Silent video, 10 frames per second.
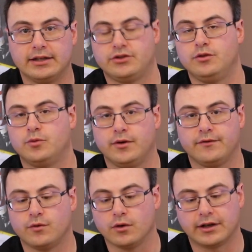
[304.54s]
at two point
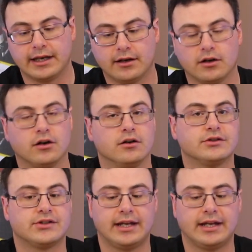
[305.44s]
four gigahertz